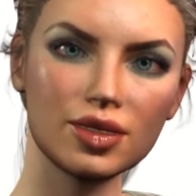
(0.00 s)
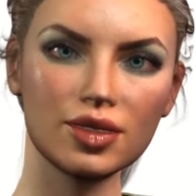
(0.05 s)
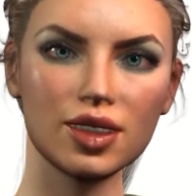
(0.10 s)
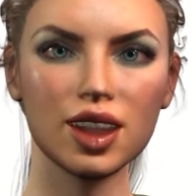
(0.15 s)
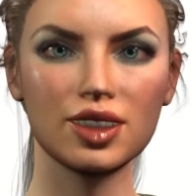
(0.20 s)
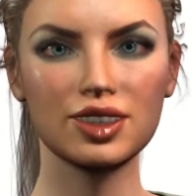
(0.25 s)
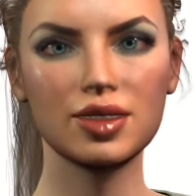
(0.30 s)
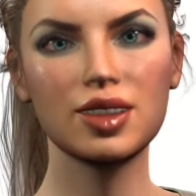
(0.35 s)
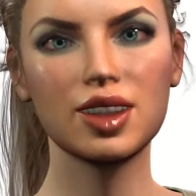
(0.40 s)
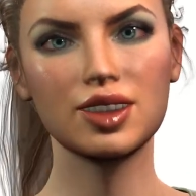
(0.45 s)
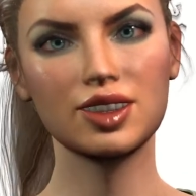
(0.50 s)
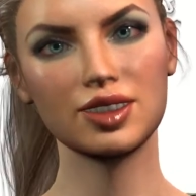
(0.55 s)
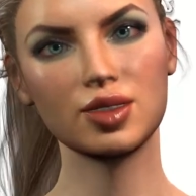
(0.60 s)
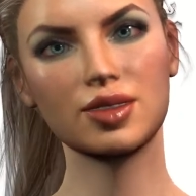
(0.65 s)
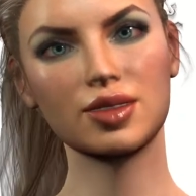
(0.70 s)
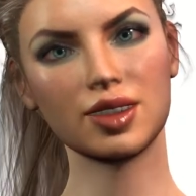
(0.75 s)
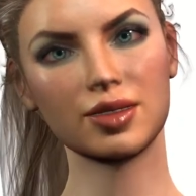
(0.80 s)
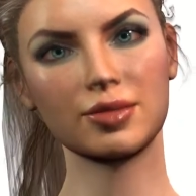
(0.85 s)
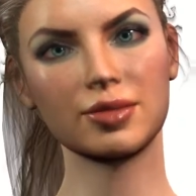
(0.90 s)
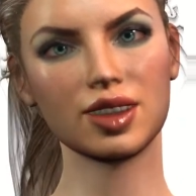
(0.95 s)
This
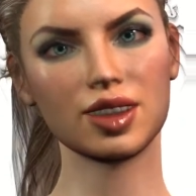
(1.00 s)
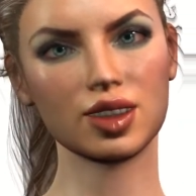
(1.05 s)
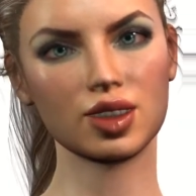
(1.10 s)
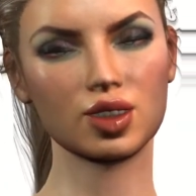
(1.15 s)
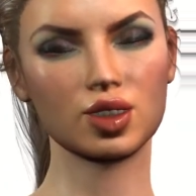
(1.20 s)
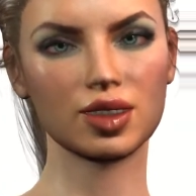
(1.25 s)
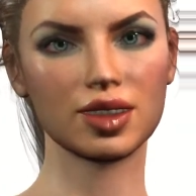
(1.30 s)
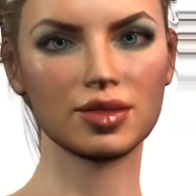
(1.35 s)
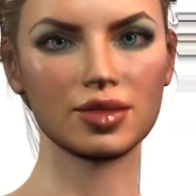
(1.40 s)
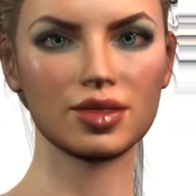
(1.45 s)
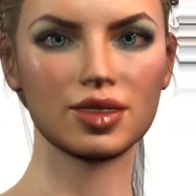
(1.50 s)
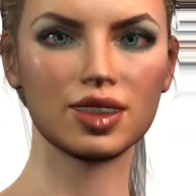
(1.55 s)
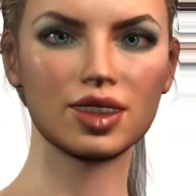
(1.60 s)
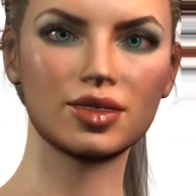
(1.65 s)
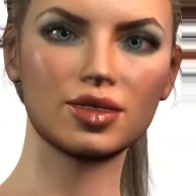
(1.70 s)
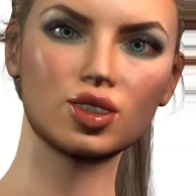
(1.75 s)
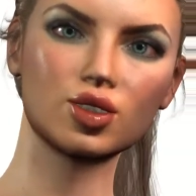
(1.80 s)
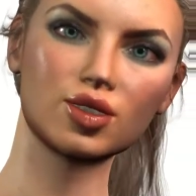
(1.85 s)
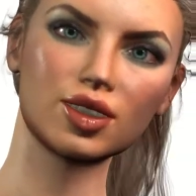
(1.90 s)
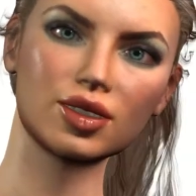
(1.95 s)
basically means that
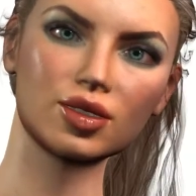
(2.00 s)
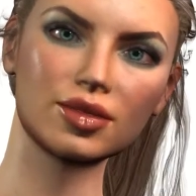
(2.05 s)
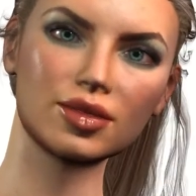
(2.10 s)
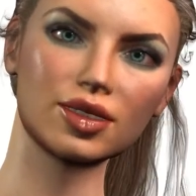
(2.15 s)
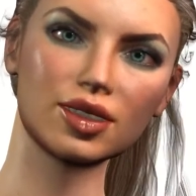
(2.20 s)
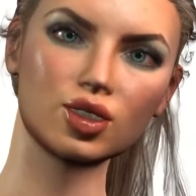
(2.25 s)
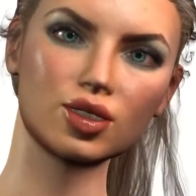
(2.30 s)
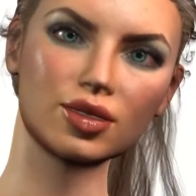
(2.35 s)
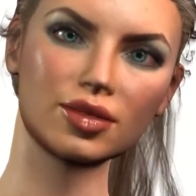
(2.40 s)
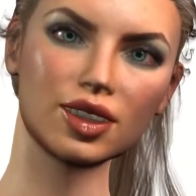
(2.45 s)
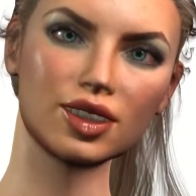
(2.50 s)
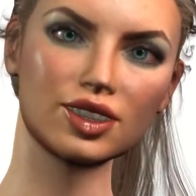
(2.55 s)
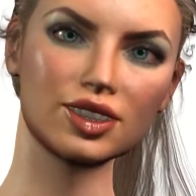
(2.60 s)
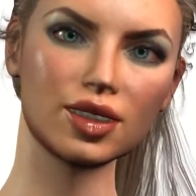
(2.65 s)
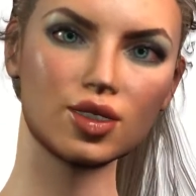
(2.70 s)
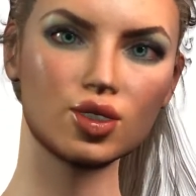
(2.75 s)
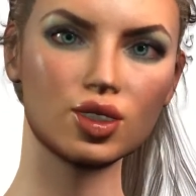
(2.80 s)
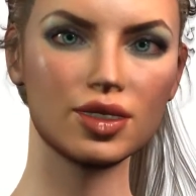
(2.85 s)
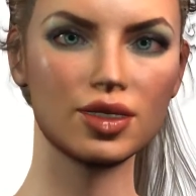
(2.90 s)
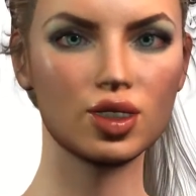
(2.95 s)
electromagnetic
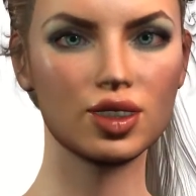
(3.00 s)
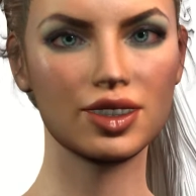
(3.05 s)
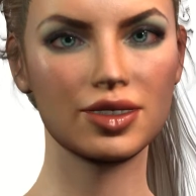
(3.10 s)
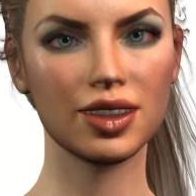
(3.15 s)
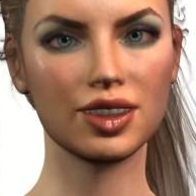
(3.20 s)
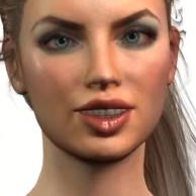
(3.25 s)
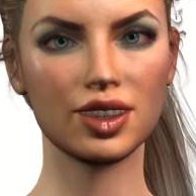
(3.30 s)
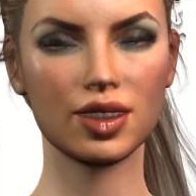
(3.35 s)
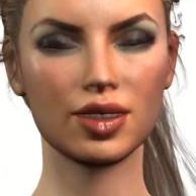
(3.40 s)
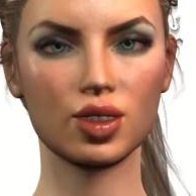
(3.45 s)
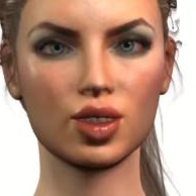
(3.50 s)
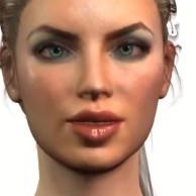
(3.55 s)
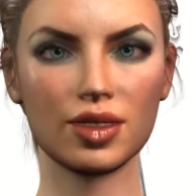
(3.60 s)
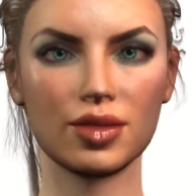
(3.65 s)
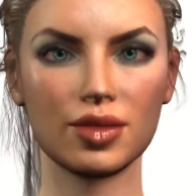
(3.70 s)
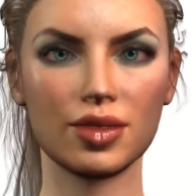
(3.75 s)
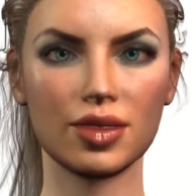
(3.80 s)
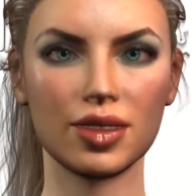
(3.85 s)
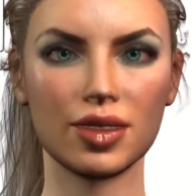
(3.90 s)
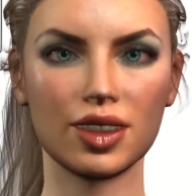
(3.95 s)
disturbances will
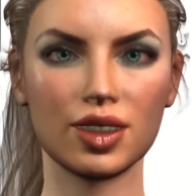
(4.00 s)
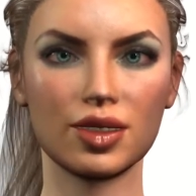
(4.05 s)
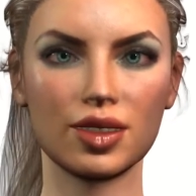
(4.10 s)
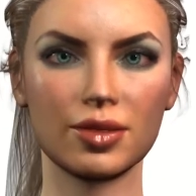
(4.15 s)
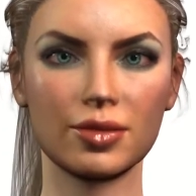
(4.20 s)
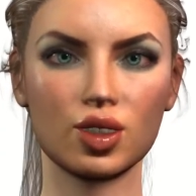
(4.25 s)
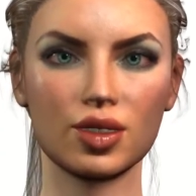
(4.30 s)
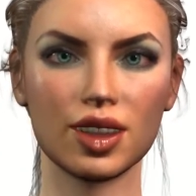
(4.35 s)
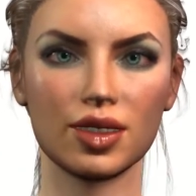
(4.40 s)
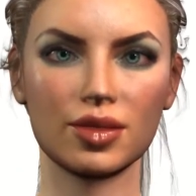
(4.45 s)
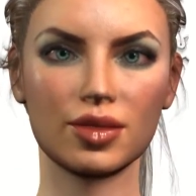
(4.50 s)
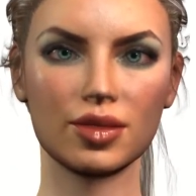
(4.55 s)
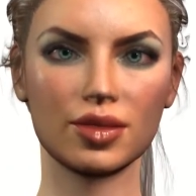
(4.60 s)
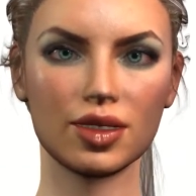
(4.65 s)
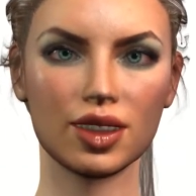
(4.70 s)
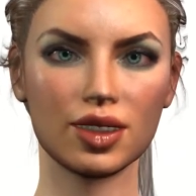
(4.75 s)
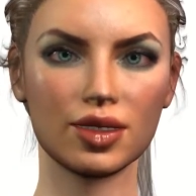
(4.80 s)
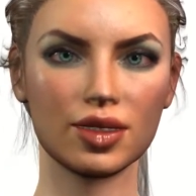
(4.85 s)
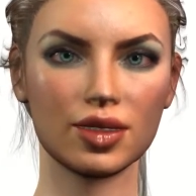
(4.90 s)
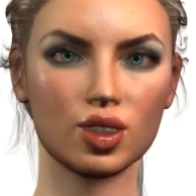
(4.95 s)
appear in one of the
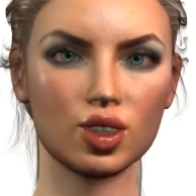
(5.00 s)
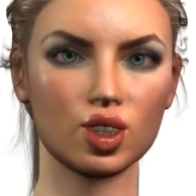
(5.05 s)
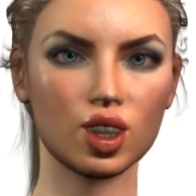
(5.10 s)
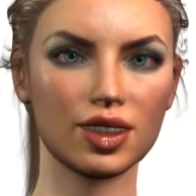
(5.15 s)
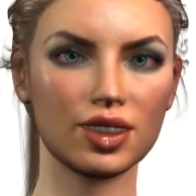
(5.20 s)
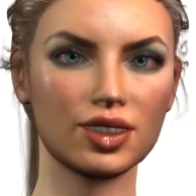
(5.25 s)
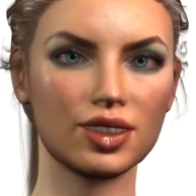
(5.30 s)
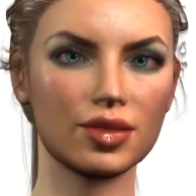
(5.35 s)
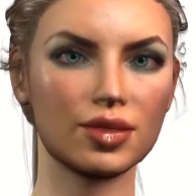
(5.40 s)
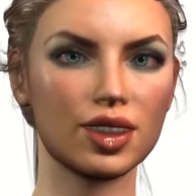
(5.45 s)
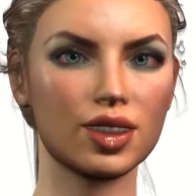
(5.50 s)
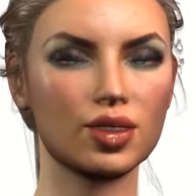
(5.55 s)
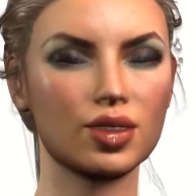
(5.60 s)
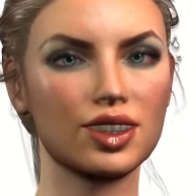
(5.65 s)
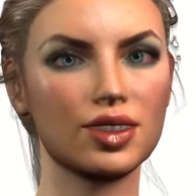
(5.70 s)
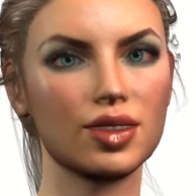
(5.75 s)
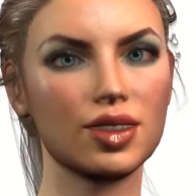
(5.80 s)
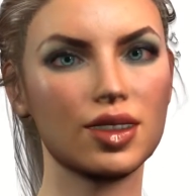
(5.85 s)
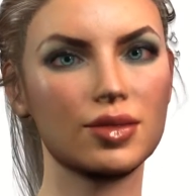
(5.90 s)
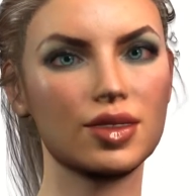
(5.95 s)
pairs produced by
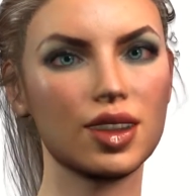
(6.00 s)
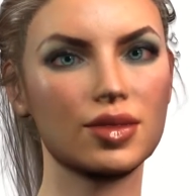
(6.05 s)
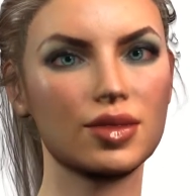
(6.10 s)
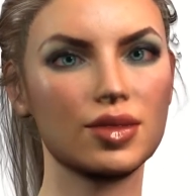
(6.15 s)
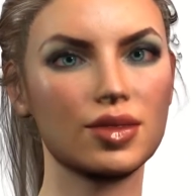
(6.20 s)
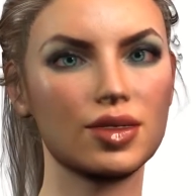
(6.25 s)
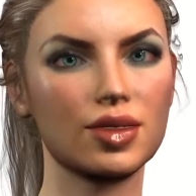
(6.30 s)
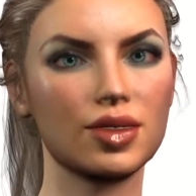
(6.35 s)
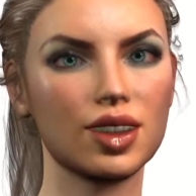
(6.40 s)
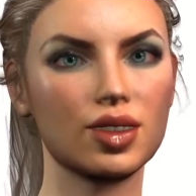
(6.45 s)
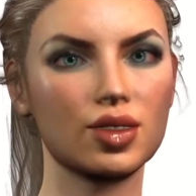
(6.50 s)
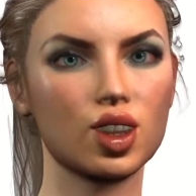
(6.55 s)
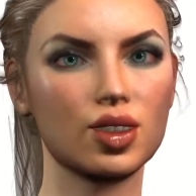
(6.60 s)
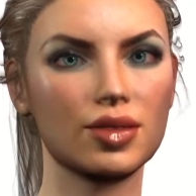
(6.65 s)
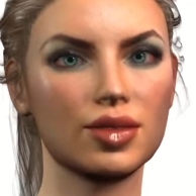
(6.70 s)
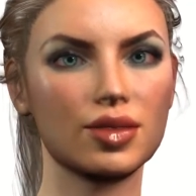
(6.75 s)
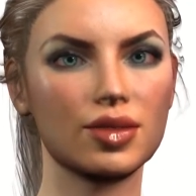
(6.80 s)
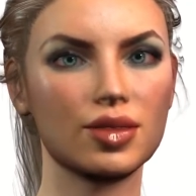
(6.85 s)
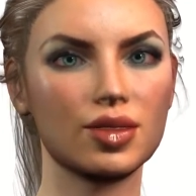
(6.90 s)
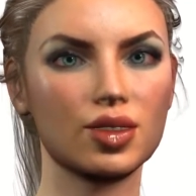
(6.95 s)
its coupling with other
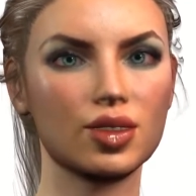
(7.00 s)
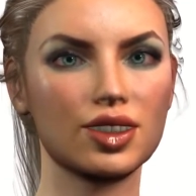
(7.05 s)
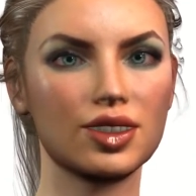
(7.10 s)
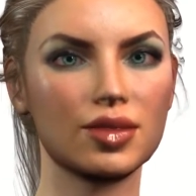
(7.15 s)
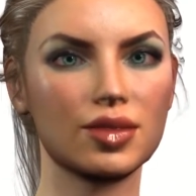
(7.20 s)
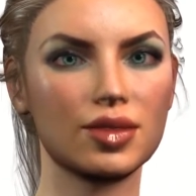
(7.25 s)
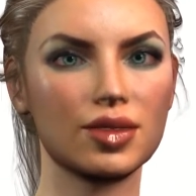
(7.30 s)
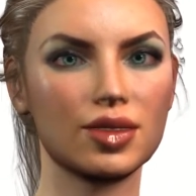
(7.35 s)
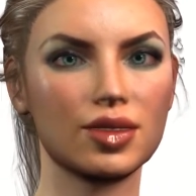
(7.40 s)
pairs.